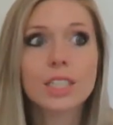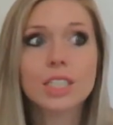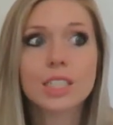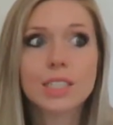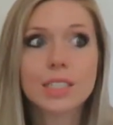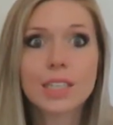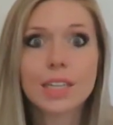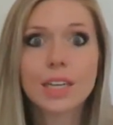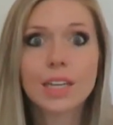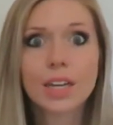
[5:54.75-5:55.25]
and
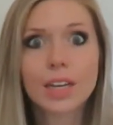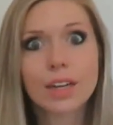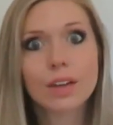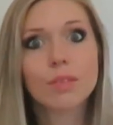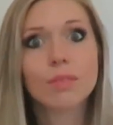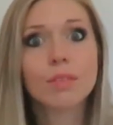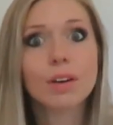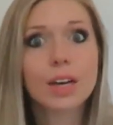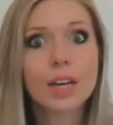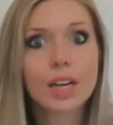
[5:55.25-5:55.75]
she's in here,
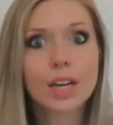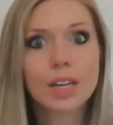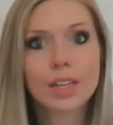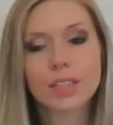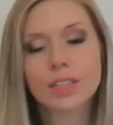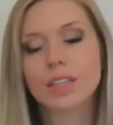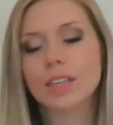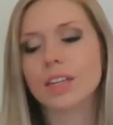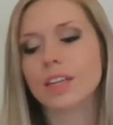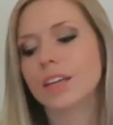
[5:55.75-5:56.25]

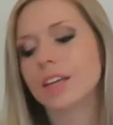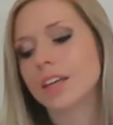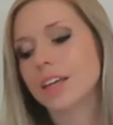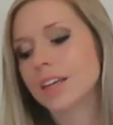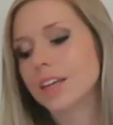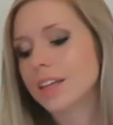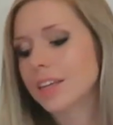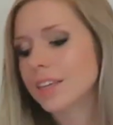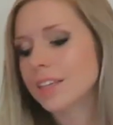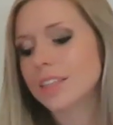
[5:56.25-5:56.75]
what?
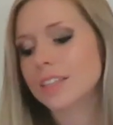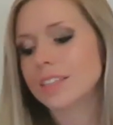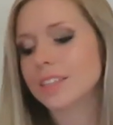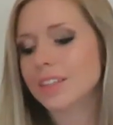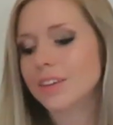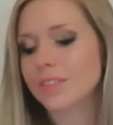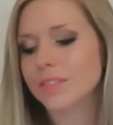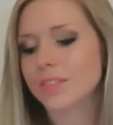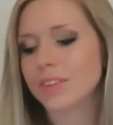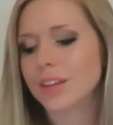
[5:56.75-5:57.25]

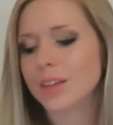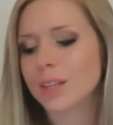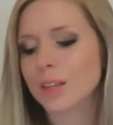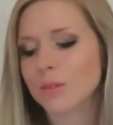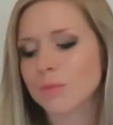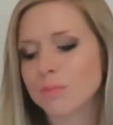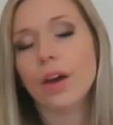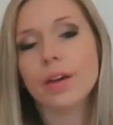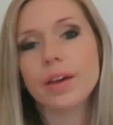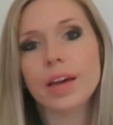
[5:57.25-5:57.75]
So
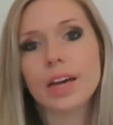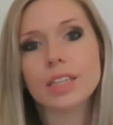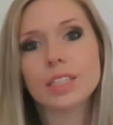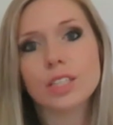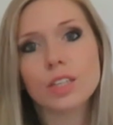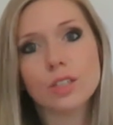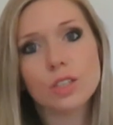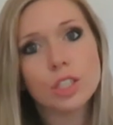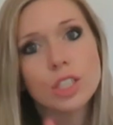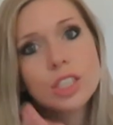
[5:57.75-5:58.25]
funny. Oh yeah,
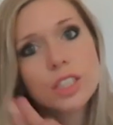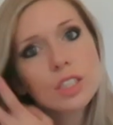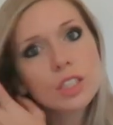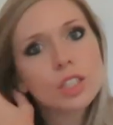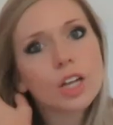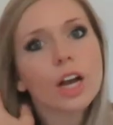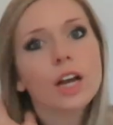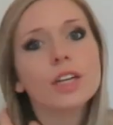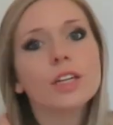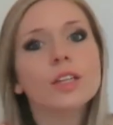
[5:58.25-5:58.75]
so she's
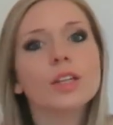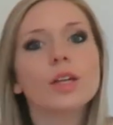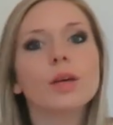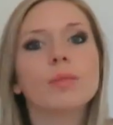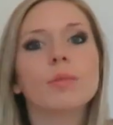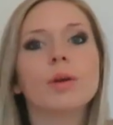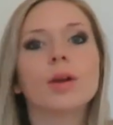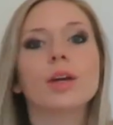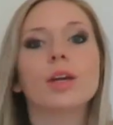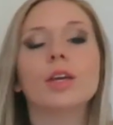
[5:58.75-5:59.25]
starting to
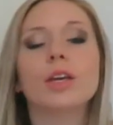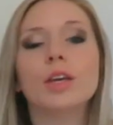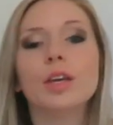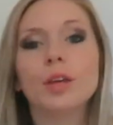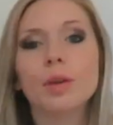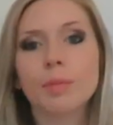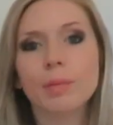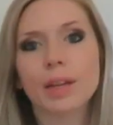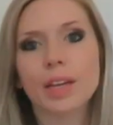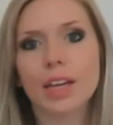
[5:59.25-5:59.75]
look more
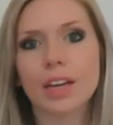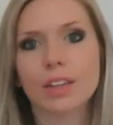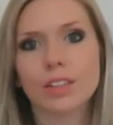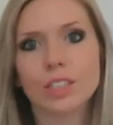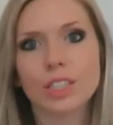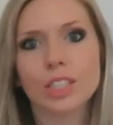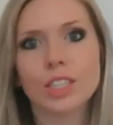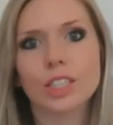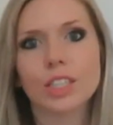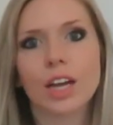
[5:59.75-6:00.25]
human now.
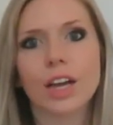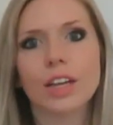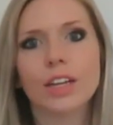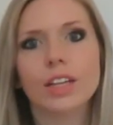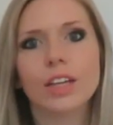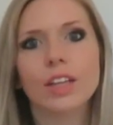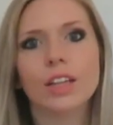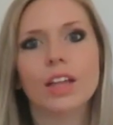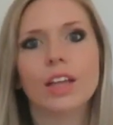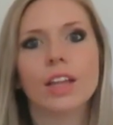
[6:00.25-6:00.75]
She's starting
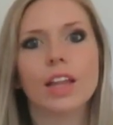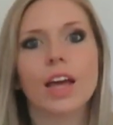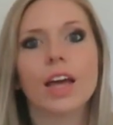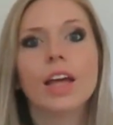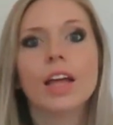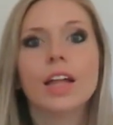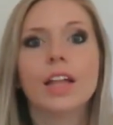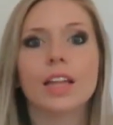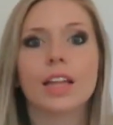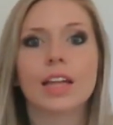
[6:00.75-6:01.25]
to look like
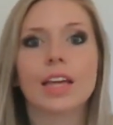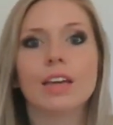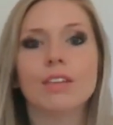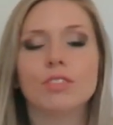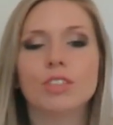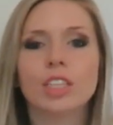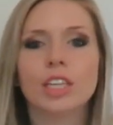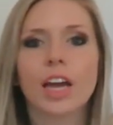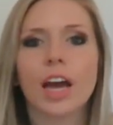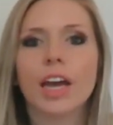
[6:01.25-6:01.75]

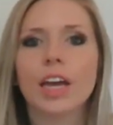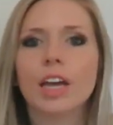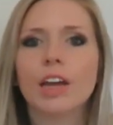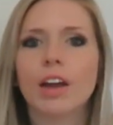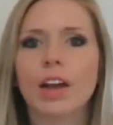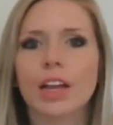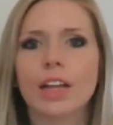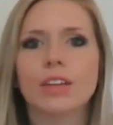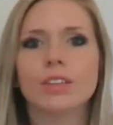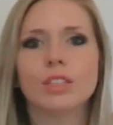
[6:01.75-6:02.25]
if she got here
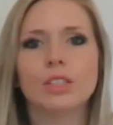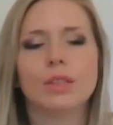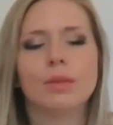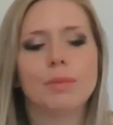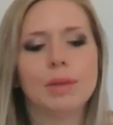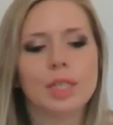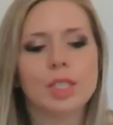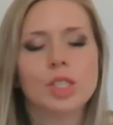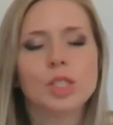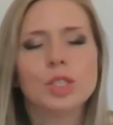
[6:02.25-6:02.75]
right now, she'd be